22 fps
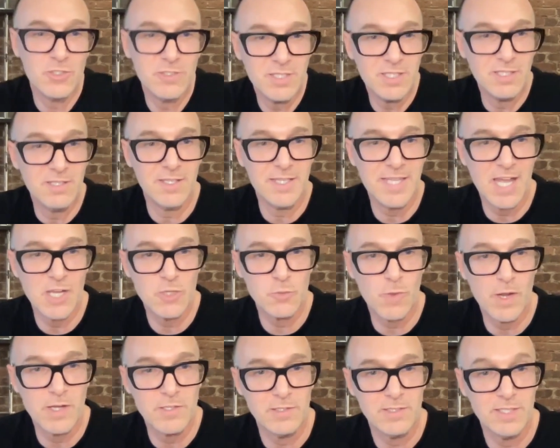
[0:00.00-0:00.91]
you're sitting on the couch
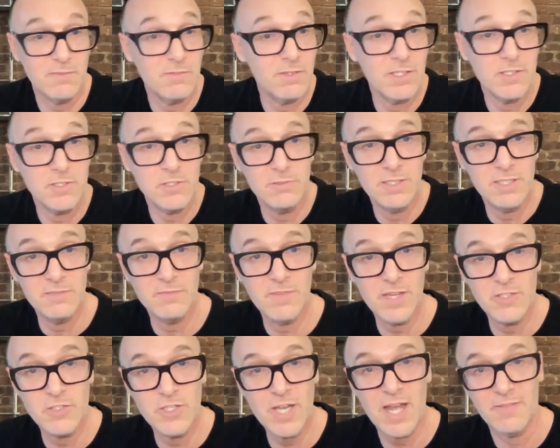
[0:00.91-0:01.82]
watching TV because you need the
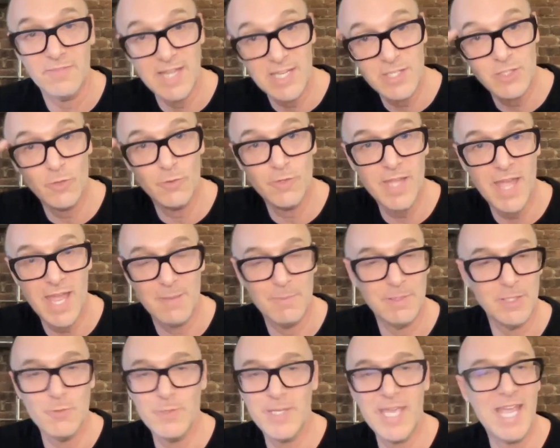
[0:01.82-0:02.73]
veg out. That's okay.
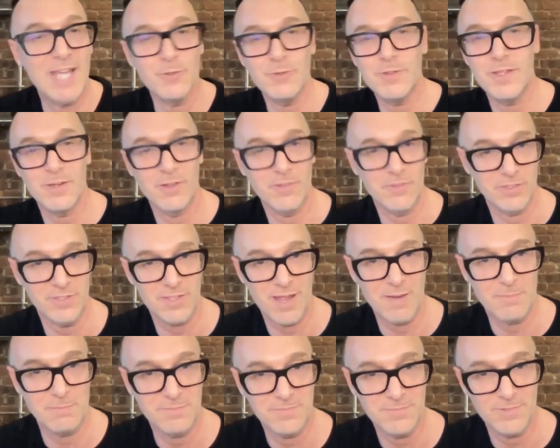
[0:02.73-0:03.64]
But you can't do that all the
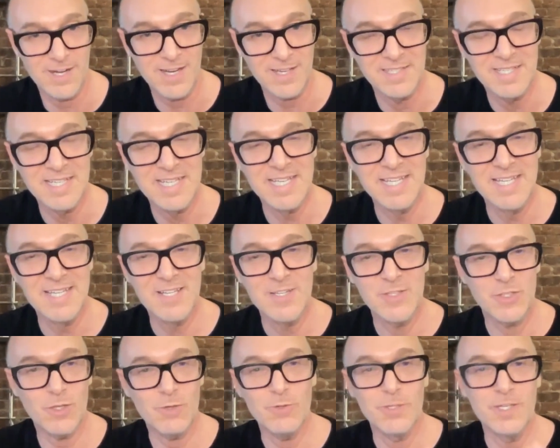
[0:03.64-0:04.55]
time. Right.
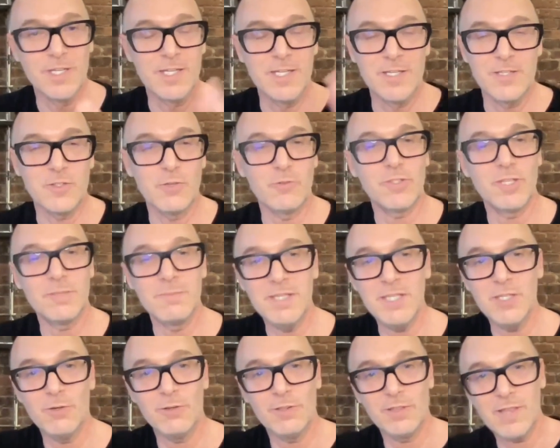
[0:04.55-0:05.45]
Yeah. So, so to me,
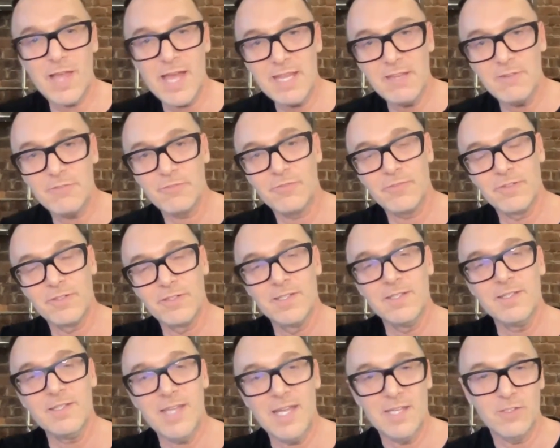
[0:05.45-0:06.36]
your life
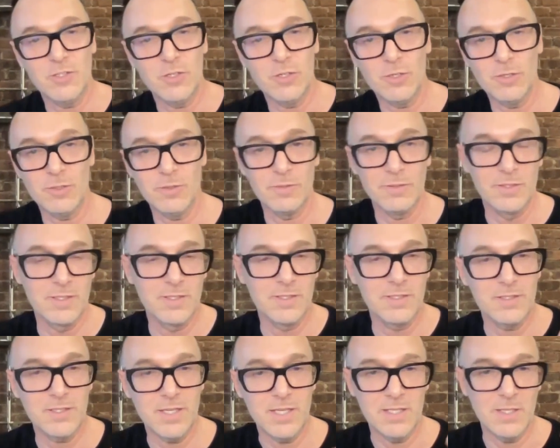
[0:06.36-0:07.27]
and your,
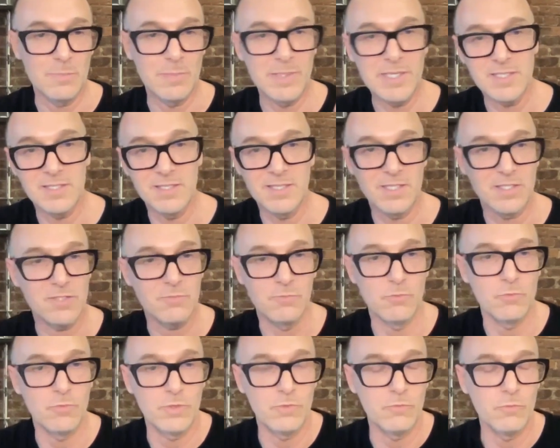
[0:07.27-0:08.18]
and the business
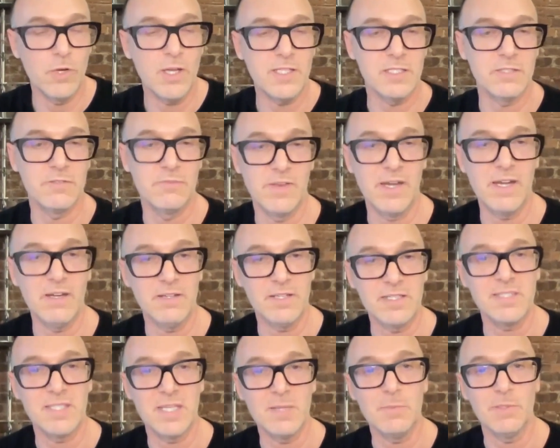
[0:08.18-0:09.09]
runs very
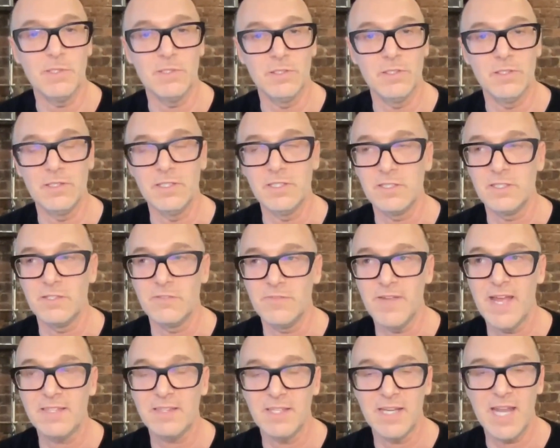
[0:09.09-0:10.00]
similar is the
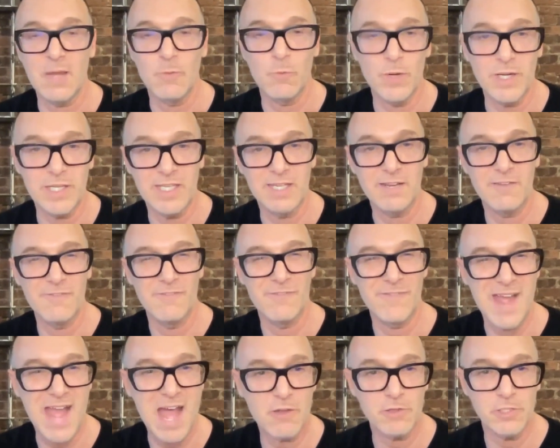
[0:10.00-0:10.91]
fact that I want to get a
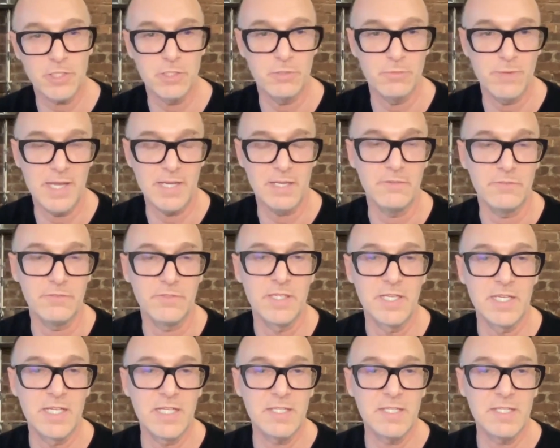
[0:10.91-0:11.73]
value out of